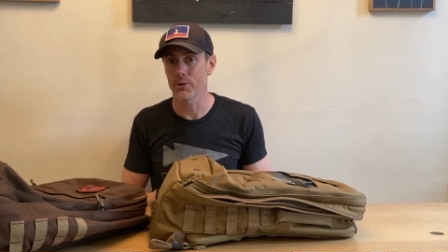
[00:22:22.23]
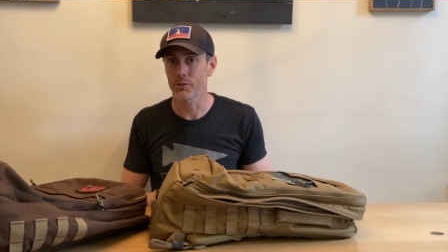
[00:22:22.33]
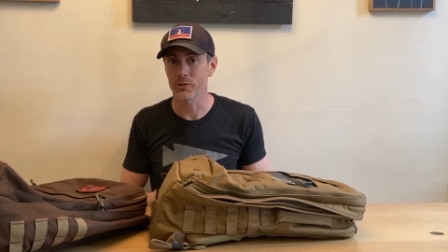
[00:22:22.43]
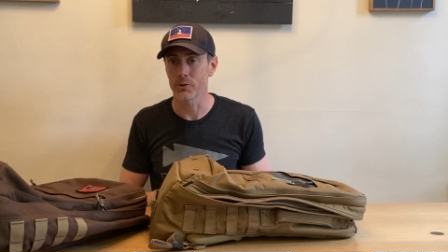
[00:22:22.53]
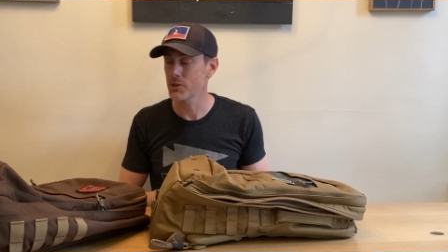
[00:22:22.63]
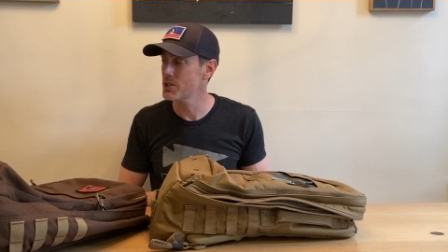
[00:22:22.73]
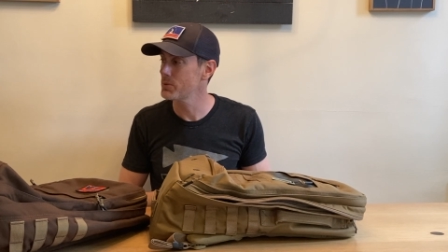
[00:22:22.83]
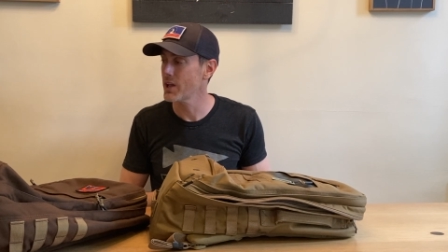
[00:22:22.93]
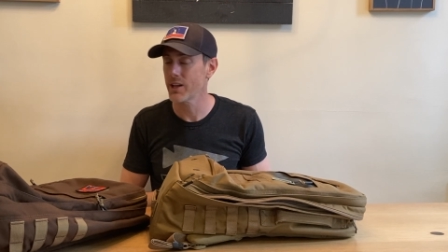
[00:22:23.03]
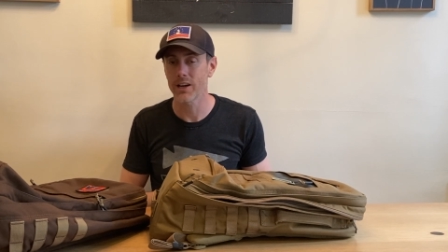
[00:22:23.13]
So keep an
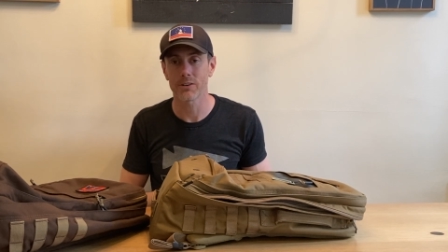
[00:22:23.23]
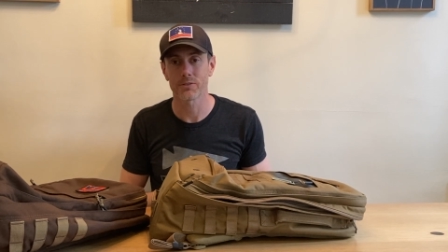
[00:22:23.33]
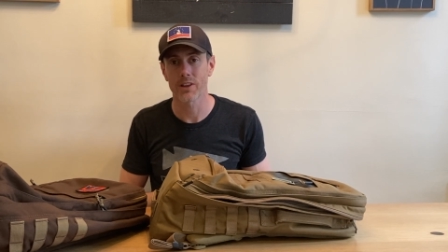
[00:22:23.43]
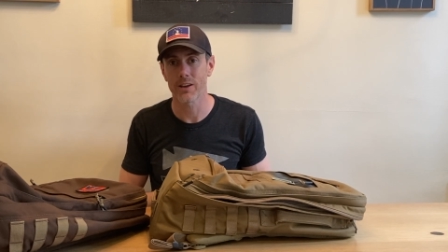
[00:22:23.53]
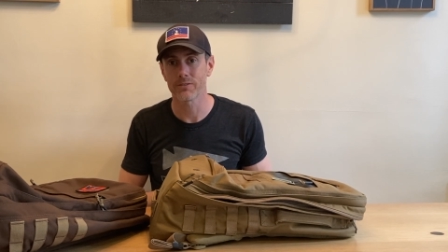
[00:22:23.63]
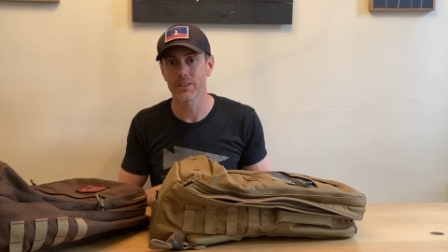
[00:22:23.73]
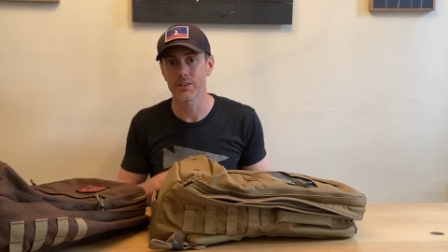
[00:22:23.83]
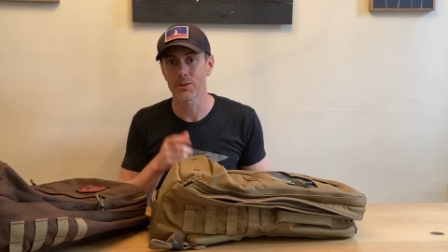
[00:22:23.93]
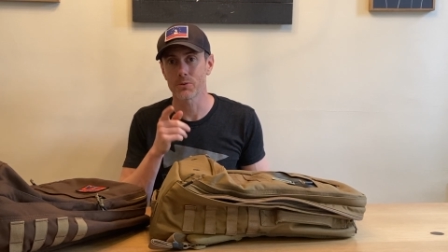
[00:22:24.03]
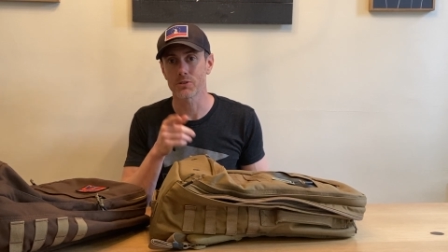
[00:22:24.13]
eye out for that
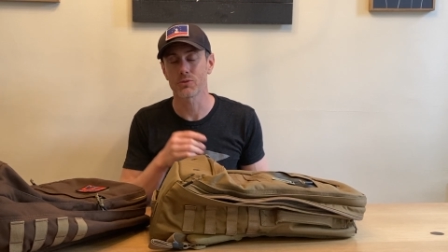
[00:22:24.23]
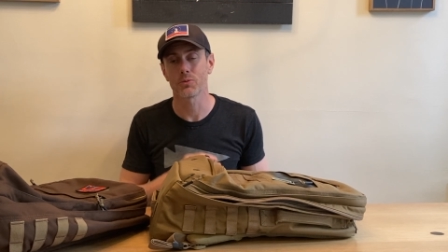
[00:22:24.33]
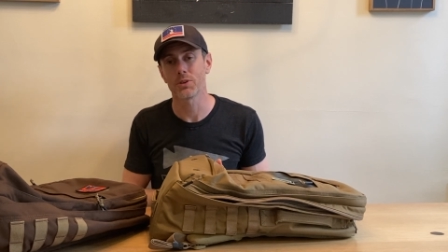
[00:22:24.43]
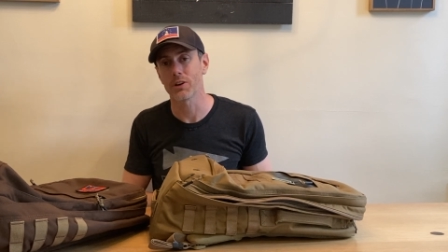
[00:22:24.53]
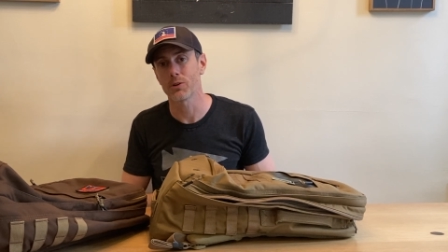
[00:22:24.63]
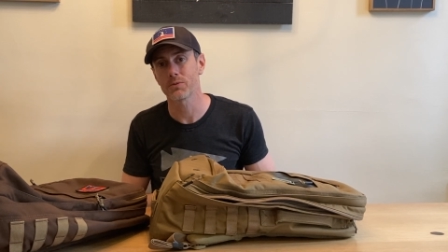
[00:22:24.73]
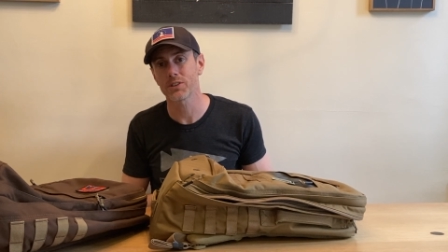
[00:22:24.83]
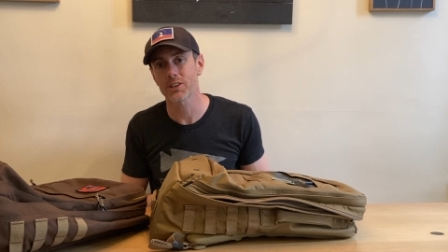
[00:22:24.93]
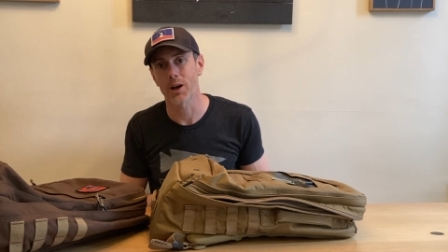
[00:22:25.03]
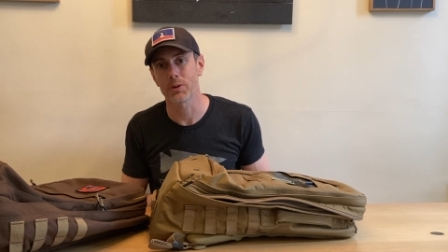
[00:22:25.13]
video, which will be
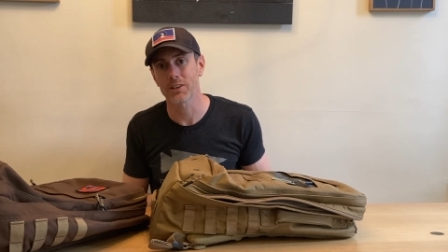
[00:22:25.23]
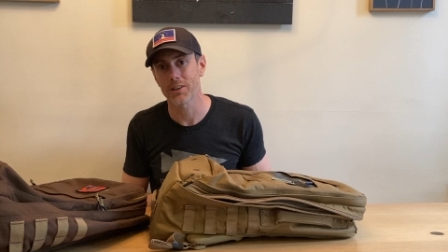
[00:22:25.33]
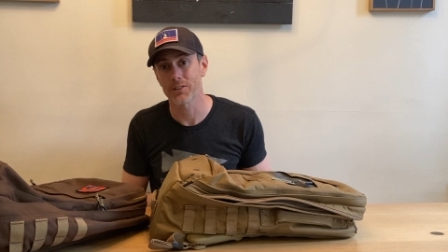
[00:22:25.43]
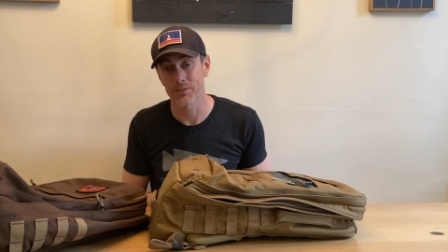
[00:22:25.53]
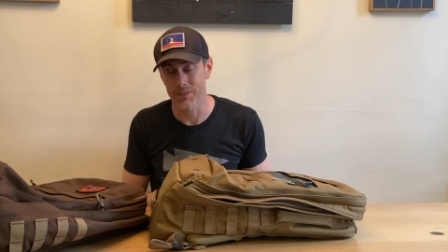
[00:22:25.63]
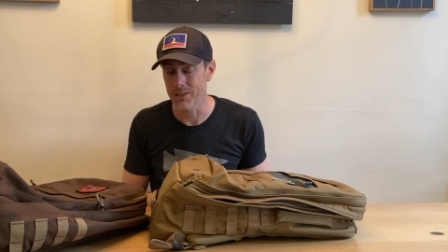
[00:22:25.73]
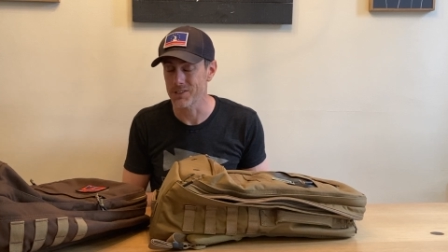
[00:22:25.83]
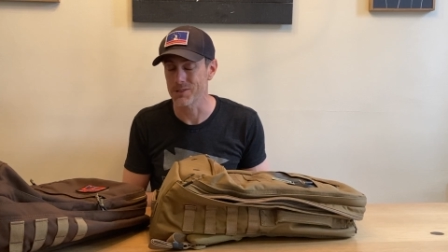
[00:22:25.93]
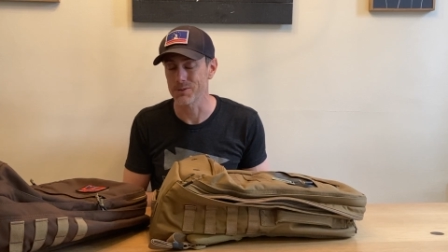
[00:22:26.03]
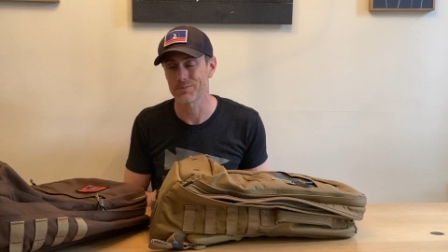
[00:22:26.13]
hopefully coming very
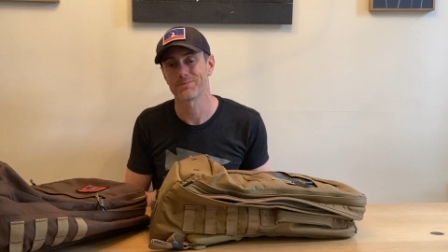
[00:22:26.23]
soon.